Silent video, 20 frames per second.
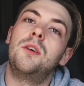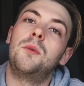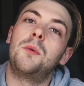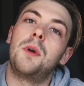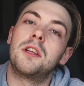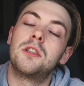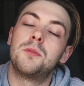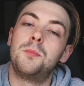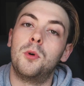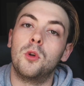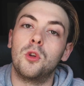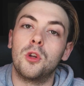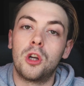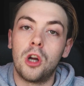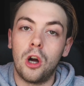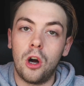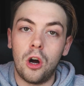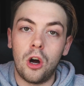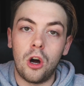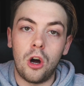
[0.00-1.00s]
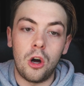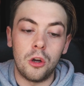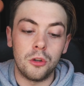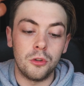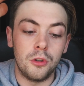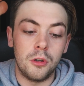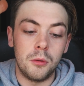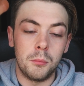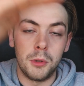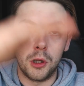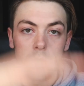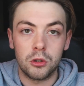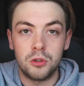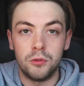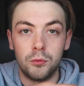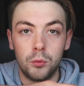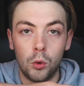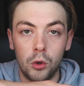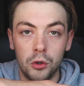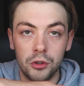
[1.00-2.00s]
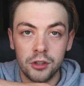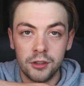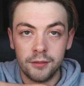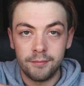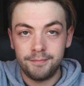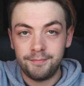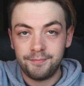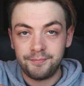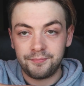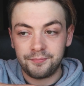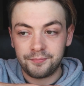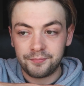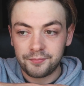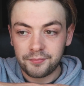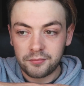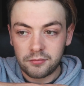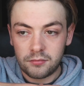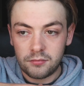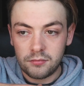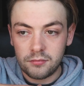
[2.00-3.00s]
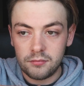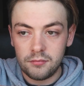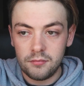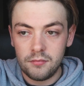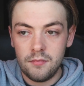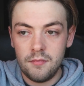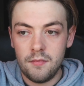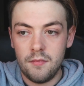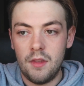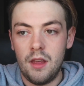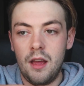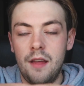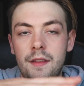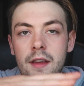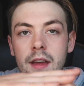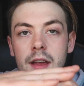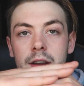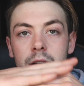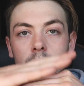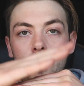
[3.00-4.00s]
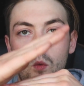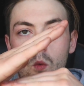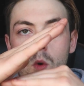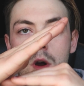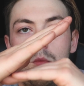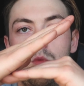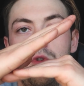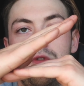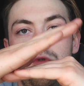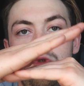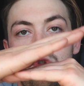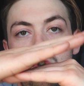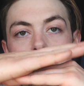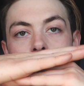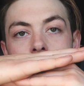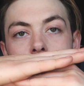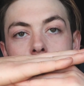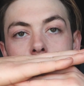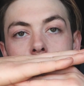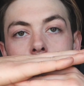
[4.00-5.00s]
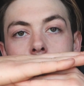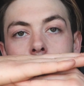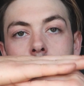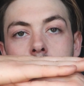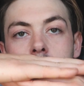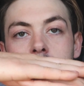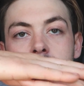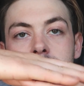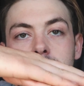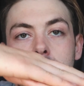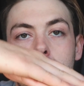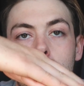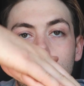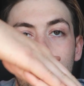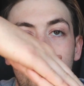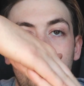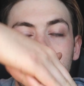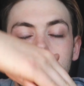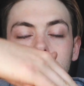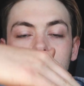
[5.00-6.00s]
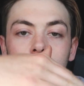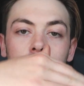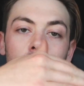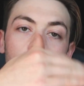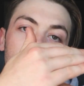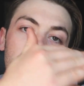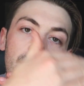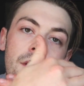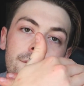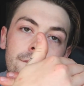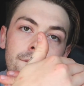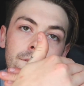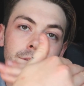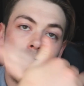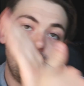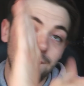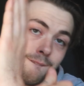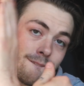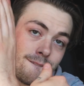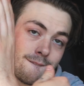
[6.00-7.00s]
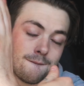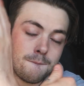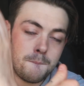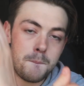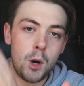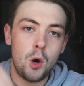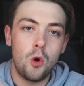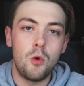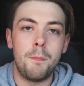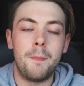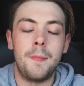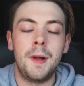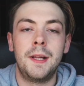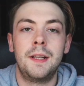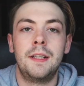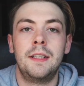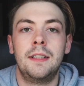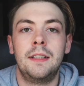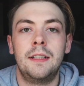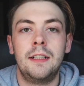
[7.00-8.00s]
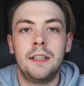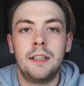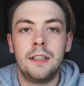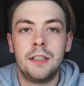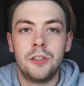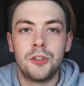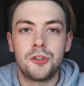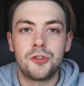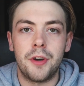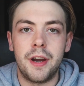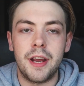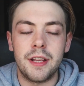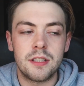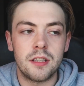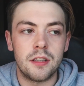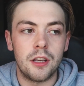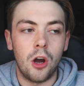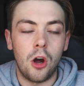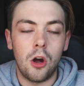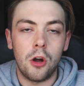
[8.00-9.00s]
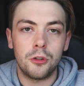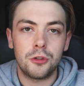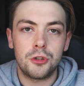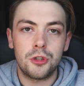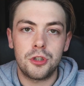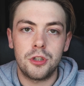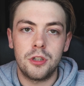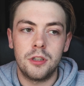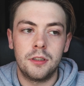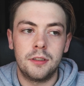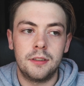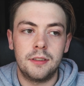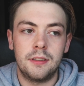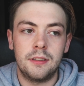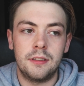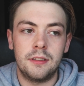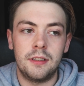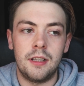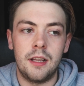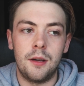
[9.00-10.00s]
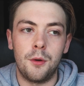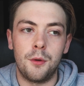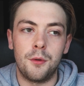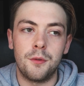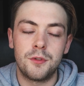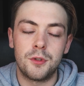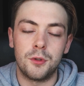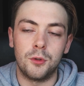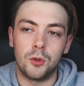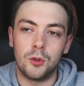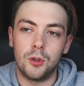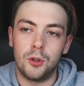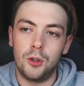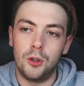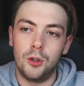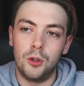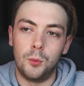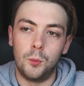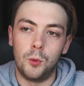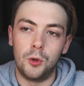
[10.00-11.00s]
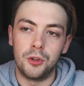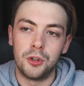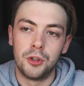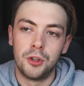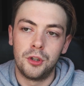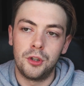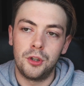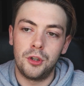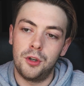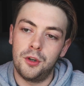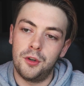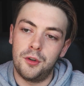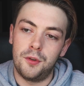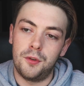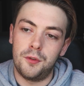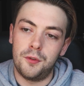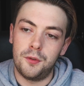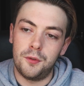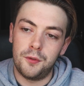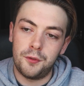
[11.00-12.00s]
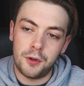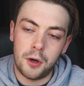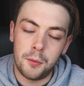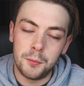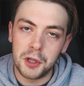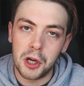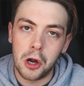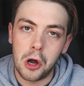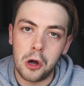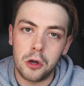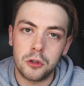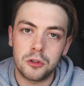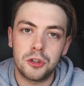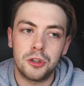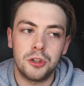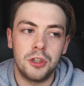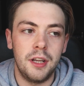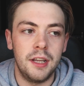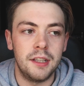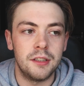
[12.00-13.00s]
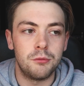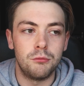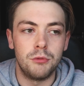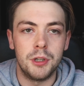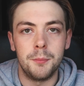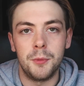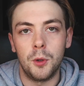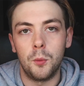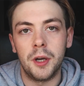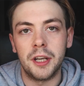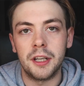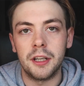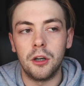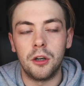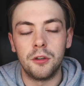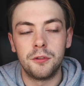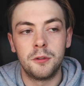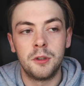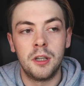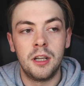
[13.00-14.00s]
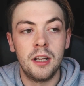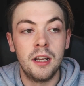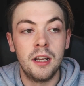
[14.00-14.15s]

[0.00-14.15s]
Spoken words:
we had to put the car on blocks of wood, and then when we've drove the car off, the wood has gone boom straight into the arch, and when we took the wood from the arch, it's ripped the wing off.